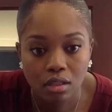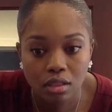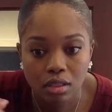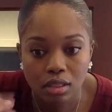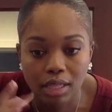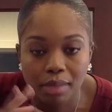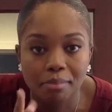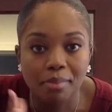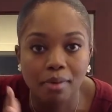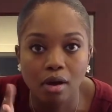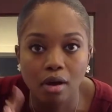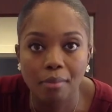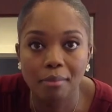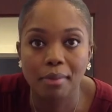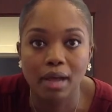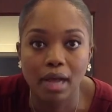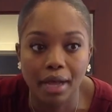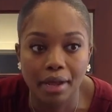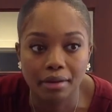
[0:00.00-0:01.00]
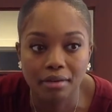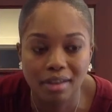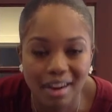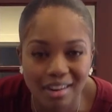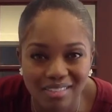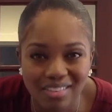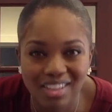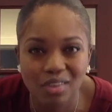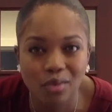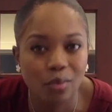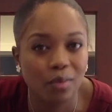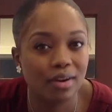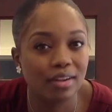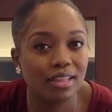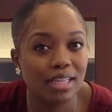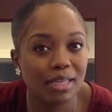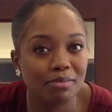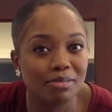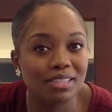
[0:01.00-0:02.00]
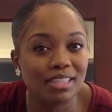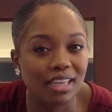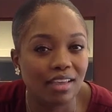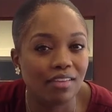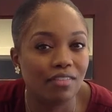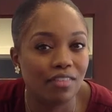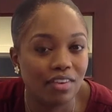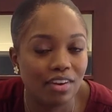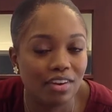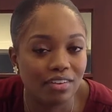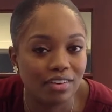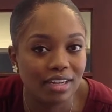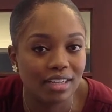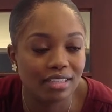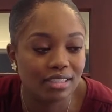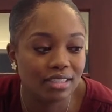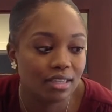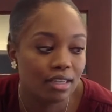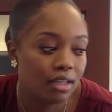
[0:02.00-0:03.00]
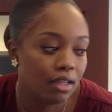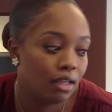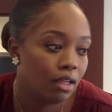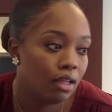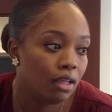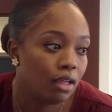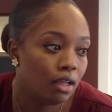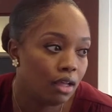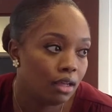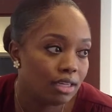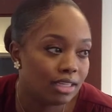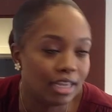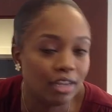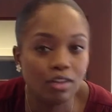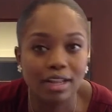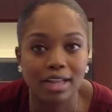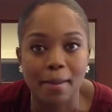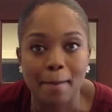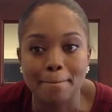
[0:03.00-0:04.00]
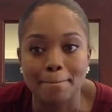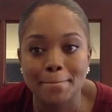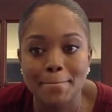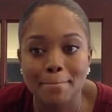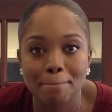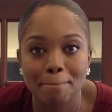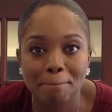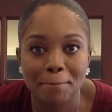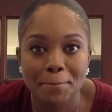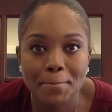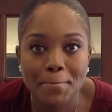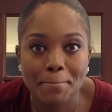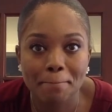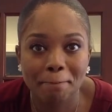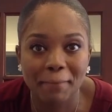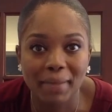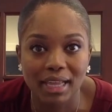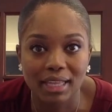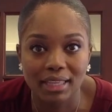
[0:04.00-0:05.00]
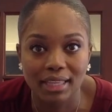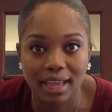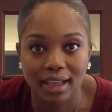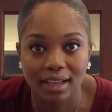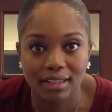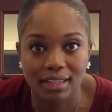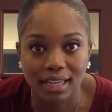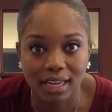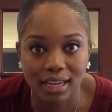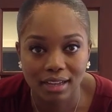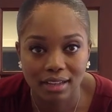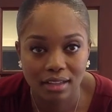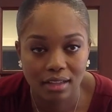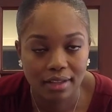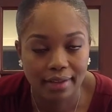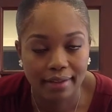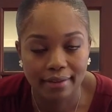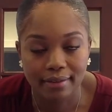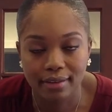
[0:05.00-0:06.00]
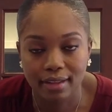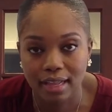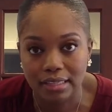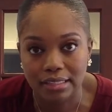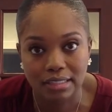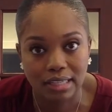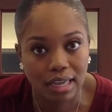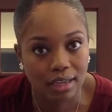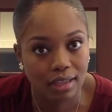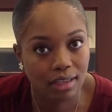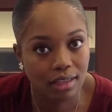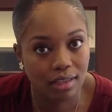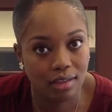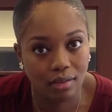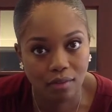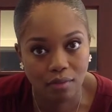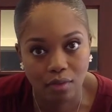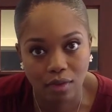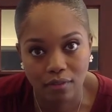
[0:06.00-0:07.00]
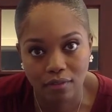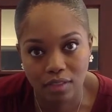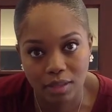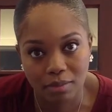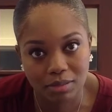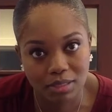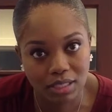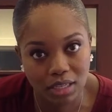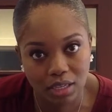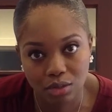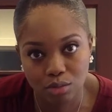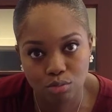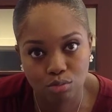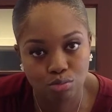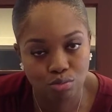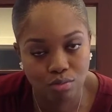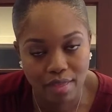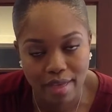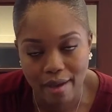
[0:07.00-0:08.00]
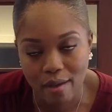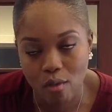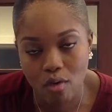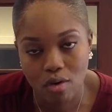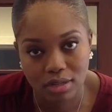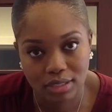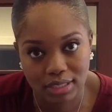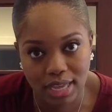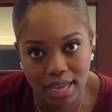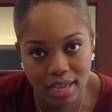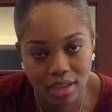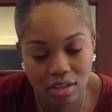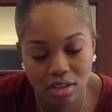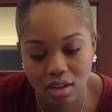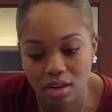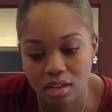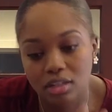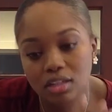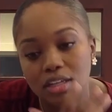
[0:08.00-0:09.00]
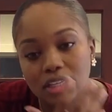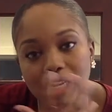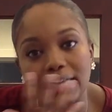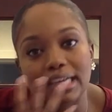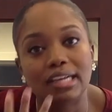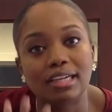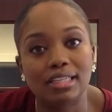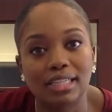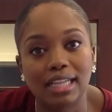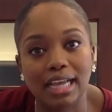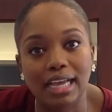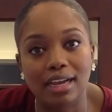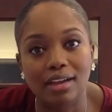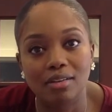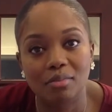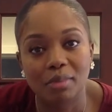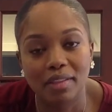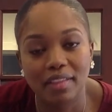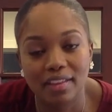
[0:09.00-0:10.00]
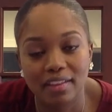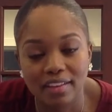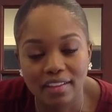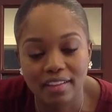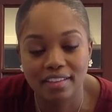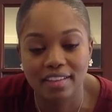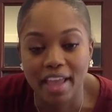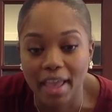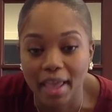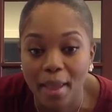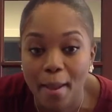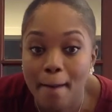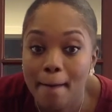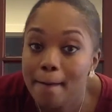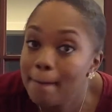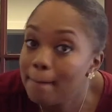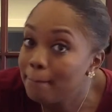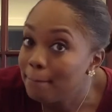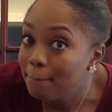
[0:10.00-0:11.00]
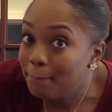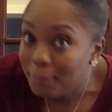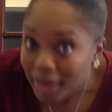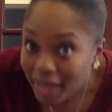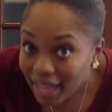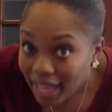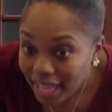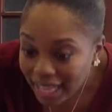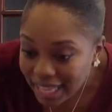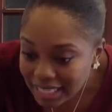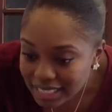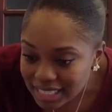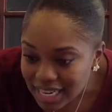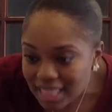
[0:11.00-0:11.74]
lip balm on. I really don't wear lipstick if you notice. Because I go like, like that a lot. And that's not cute. If you have lipstick and you do that all day, you're going to look like a clown by the end of the day. But